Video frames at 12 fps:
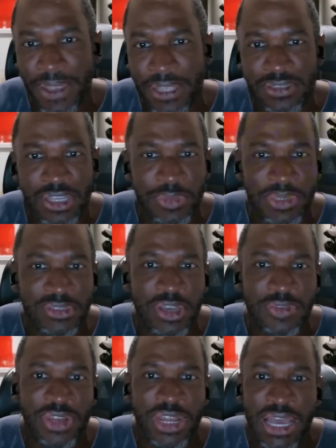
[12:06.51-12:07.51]
It's going to be
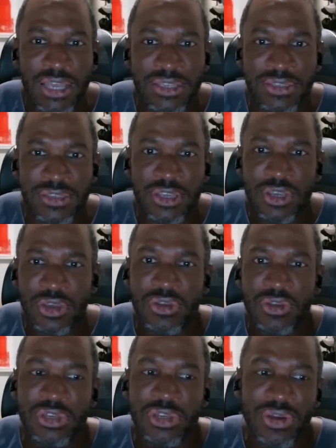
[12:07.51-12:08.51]
stuff that has,
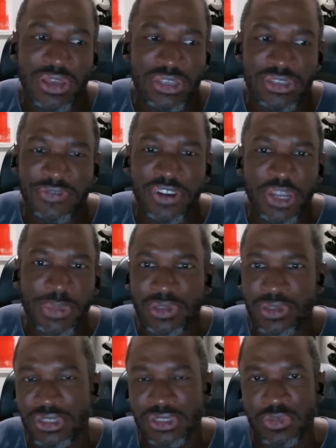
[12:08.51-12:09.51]
as I say,
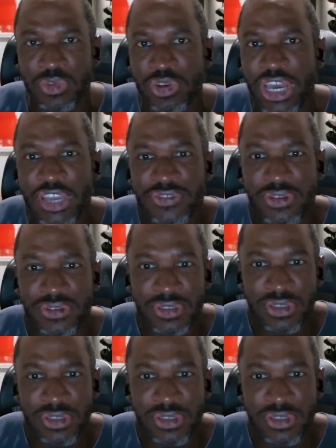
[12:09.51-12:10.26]
fundamental season, real cash flows.